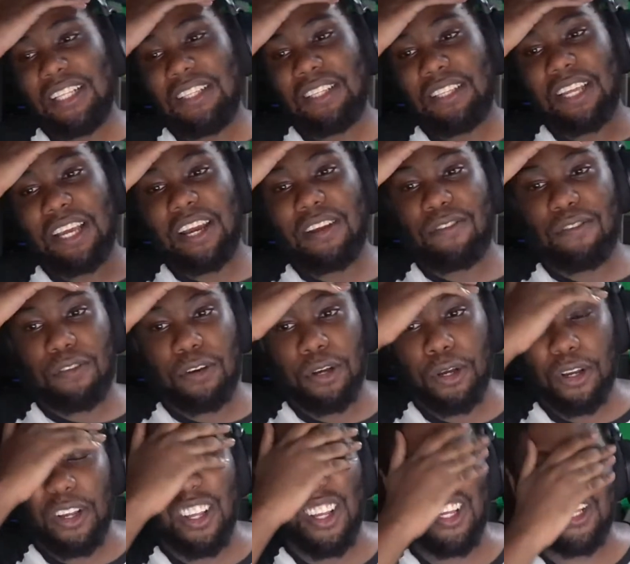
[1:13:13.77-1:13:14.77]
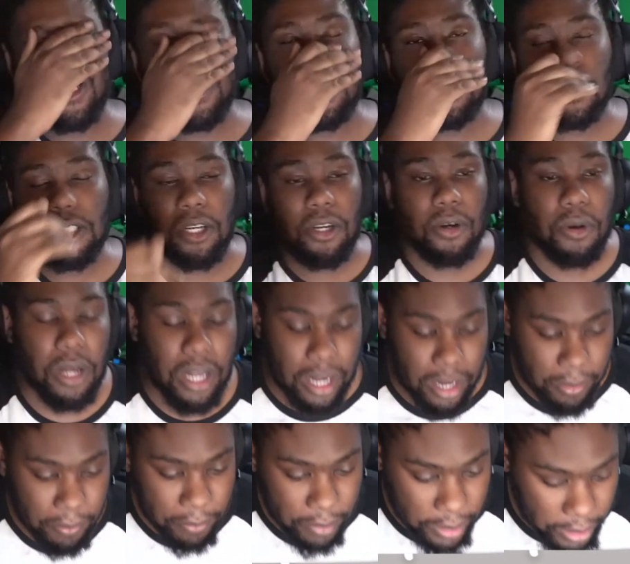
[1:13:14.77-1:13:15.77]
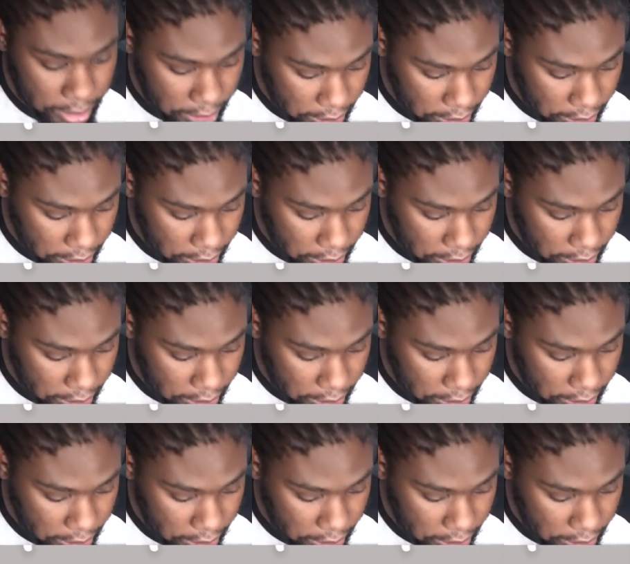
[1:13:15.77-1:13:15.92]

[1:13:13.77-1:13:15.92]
today for this show.